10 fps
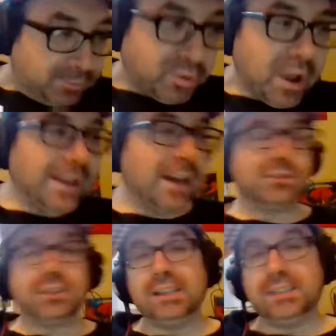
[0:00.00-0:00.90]
Brian
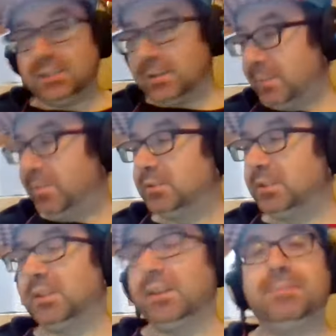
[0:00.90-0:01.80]
Alvarez, somebody
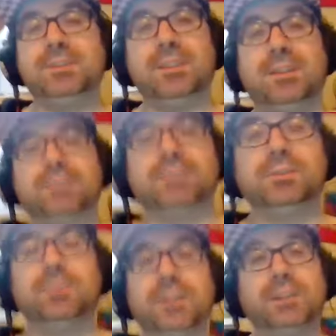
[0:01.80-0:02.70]
posted clips on
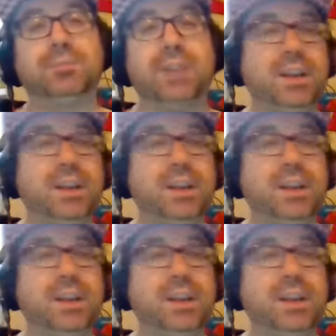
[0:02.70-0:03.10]
Twitter. Brian